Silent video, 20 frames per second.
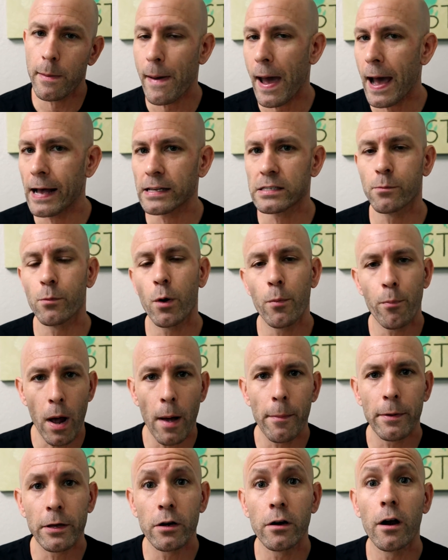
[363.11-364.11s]
passable,
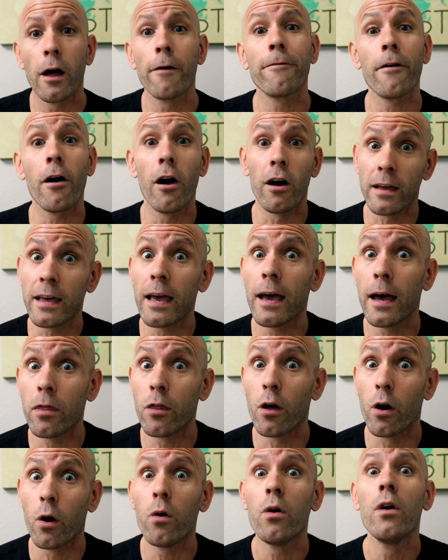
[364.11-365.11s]
probably good enough. Again,
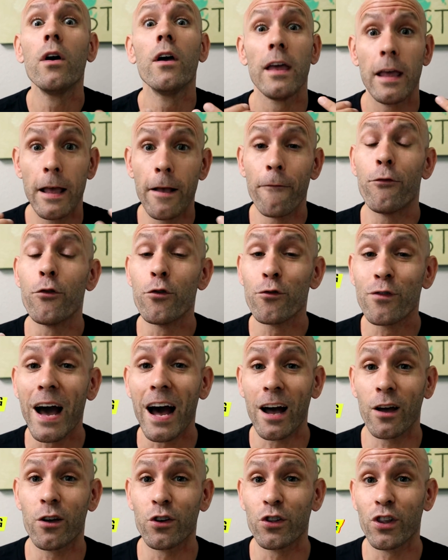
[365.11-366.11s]
though, if you've
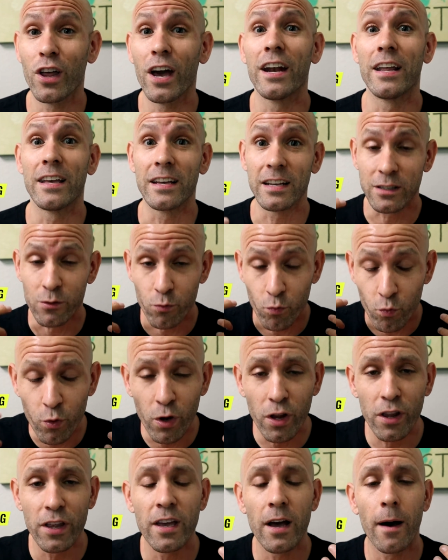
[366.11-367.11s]
got good lighting, it's
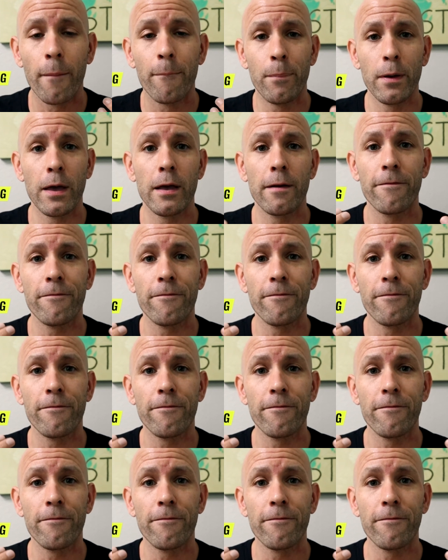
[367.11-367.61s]
really a big